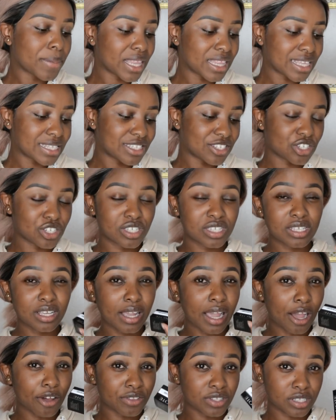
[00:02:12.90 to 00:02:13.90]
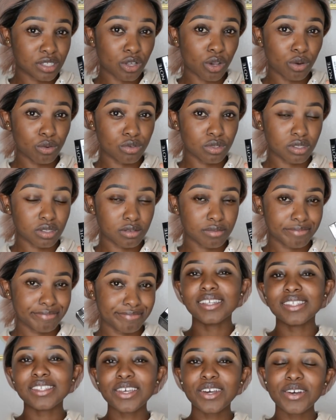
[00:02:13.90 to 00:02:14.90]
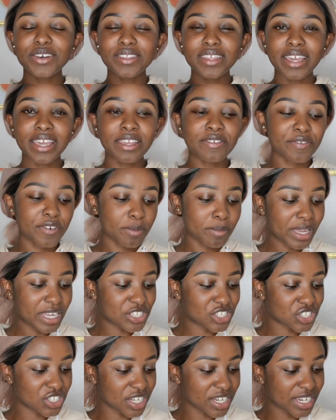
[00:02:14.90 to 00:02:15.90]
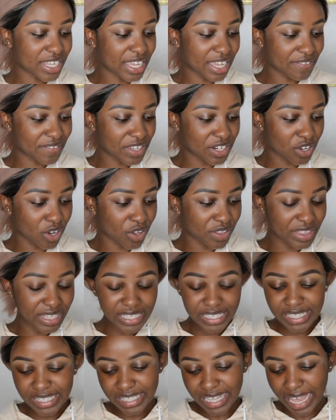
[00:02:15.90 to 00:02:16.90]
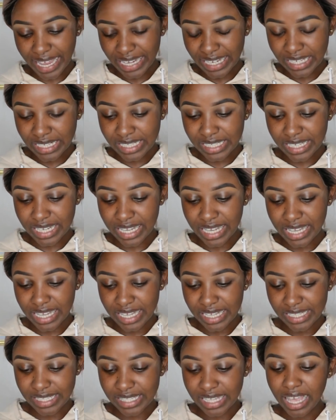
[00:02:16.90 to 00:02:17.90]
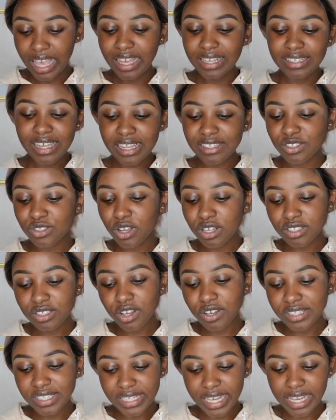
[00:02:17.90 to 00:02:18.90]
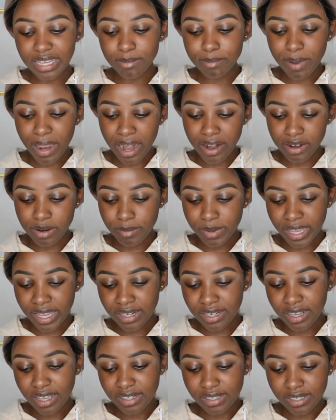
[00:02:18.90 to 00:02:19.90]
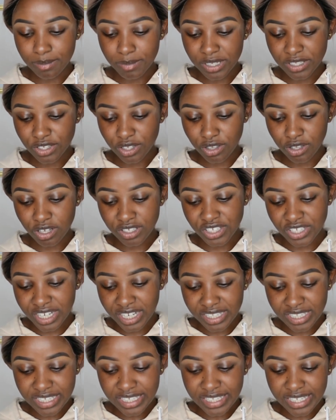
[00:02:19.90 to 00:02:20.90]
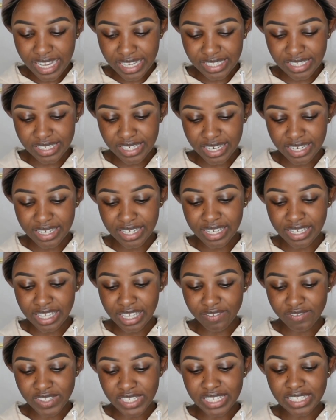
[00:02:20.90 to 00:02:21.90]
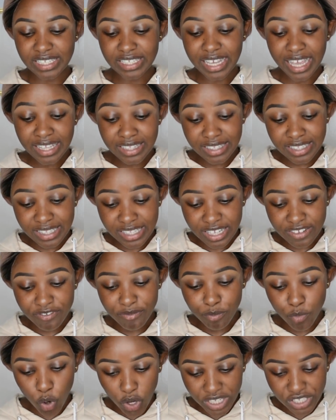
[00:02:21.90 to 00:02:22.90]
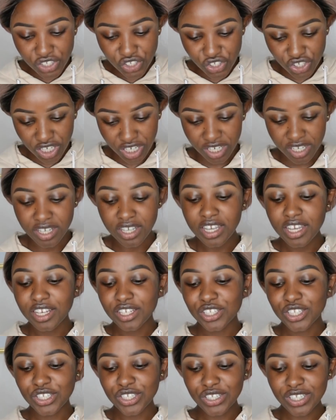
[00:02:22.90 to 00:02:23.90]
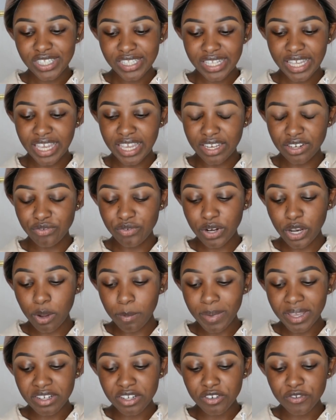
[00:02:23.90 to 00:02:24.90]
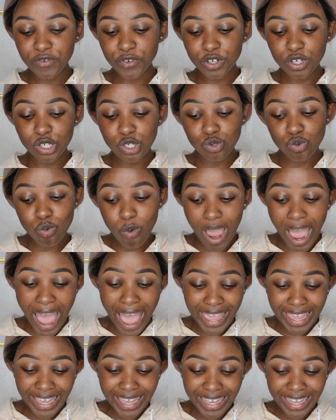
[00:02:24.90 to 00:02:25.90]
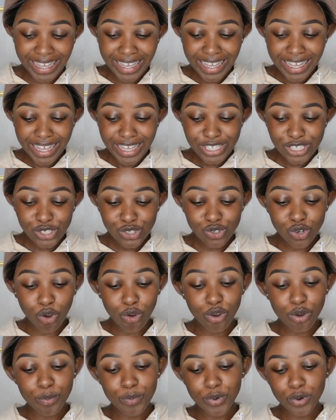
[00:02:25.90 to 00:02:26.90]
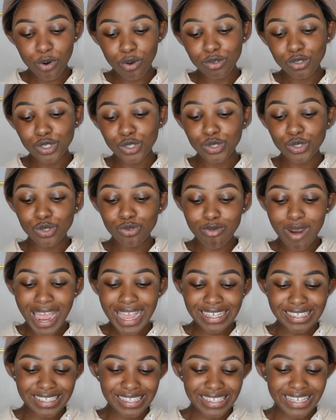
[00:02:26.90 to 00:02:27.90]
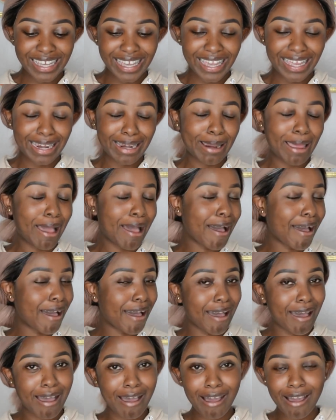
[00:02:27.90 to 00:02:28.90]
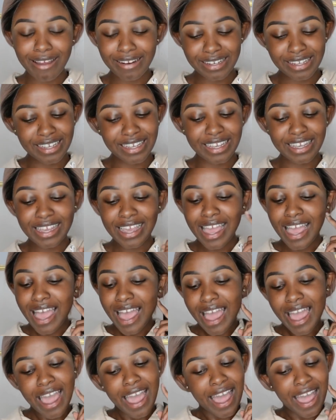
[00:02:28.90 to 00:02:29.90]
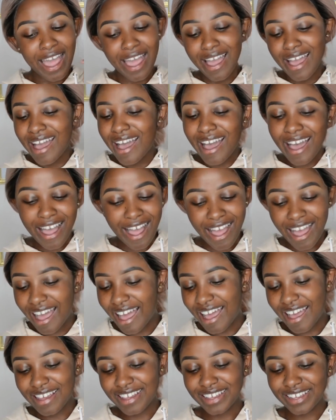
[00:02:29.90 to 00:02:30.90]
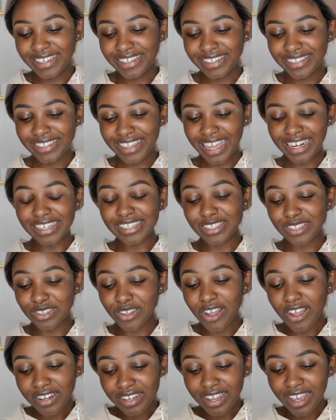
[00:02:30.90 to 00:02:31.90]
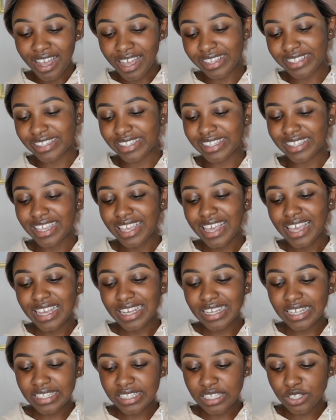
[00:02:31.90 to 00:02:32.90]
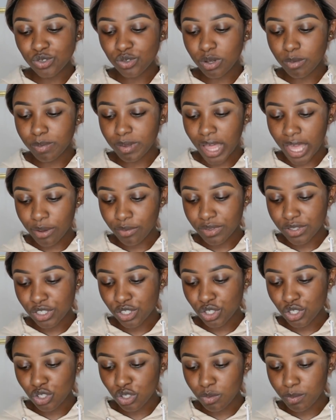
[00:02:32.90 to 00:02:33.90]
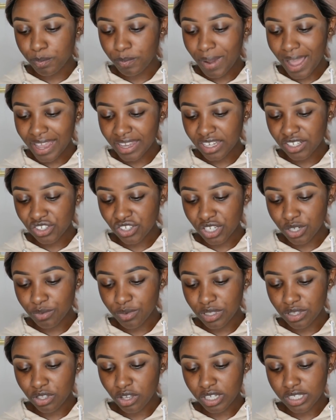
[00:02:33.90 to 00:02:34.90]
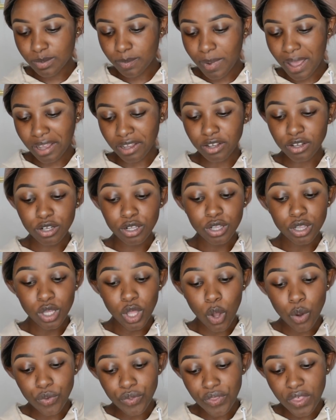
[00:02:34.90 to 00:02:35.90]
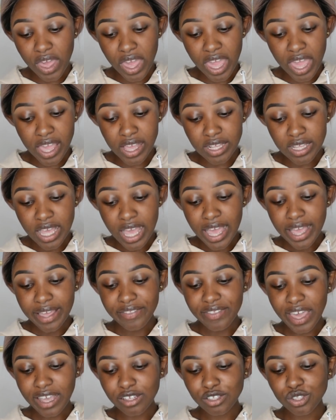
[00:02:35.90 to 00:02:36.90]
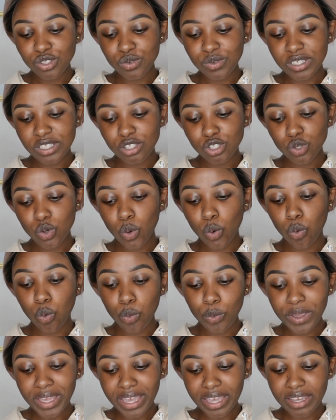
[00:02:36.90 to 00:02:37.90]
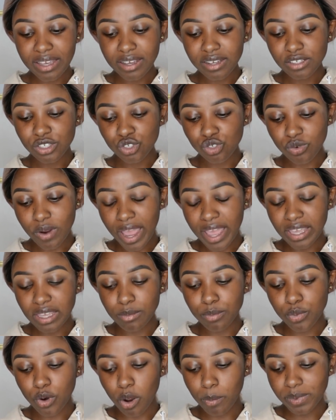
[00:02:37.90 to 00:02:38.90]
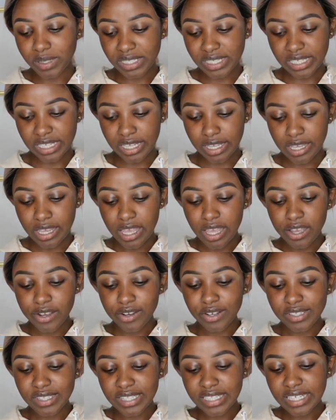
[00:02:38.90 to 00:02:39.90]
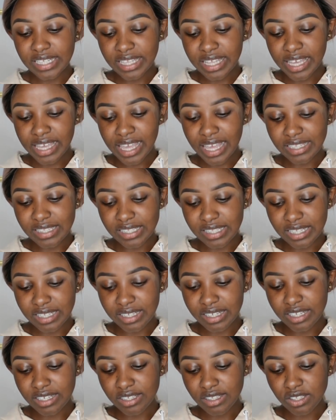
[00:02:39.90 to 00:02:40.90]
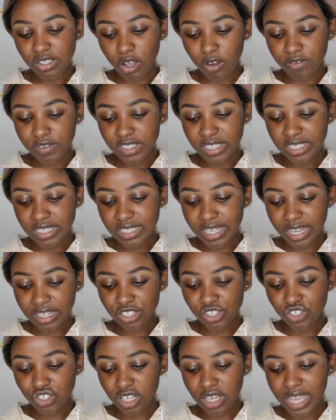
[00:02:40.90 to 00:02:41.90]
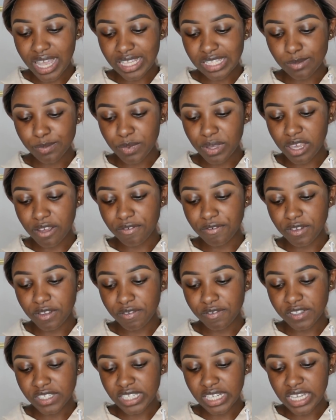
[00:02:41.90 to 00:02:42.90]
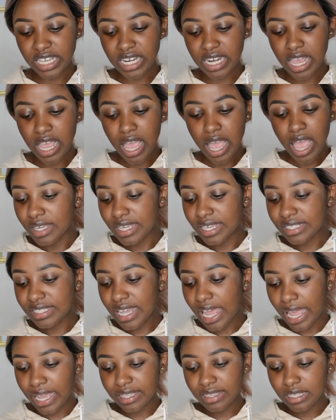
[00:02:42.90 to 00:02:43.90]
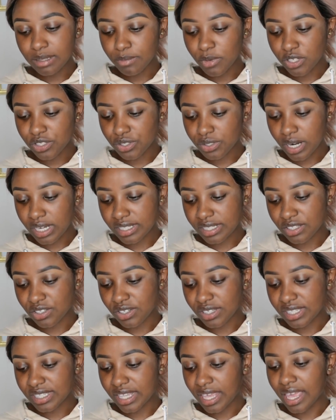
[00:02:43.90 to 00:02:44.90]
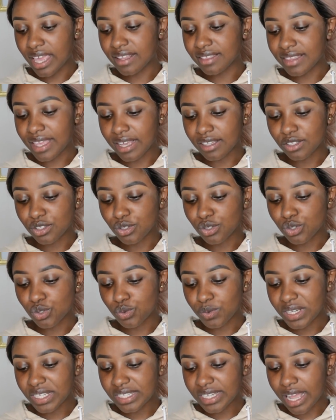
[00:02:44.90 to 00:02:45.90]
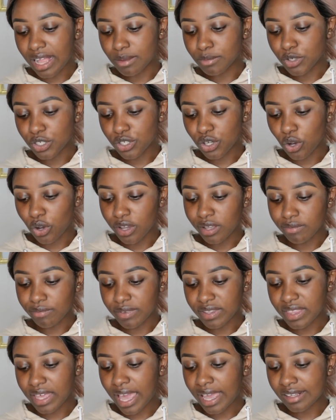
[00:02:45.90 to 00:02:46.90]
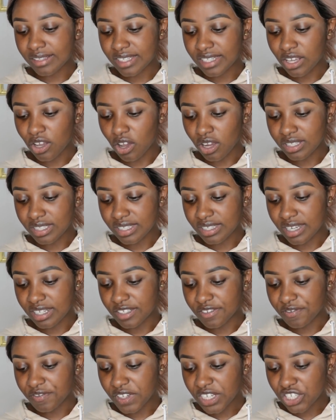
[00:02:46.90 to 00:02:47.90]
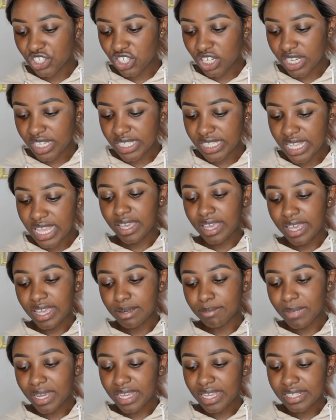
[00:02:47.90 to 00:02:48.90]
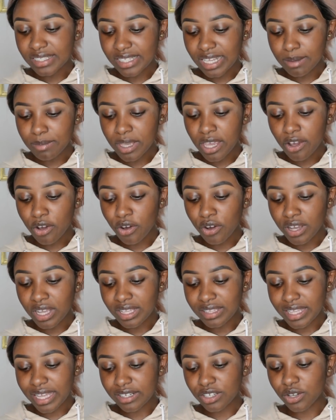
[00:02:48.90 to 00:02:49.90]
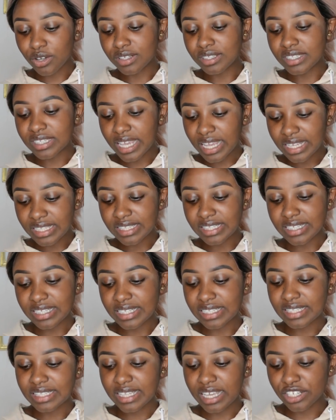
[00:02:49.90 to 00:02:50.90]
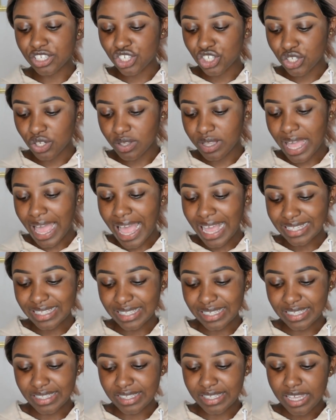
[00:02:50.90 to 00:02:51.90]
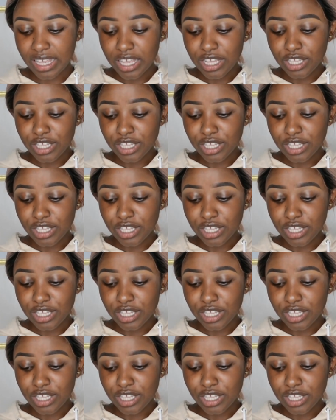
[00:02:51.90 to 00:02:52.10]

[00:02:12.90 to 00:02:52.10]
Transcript: but let's just see how this goes. So the information given on this site is does not contain paraben, dermatologically tested, it gives intensive moisture to your skin, recommended for dry stroke prone to dry skin. Honey, that is not us. Easy to apply with tube packaging, will not mark clothing thanks to its quick drying property. Concealing and silky soft texture, SPF 15. It highly moisturizes your skin thanks to sweet almond oil with antioxidant features and macadamia oil that contains essential acids.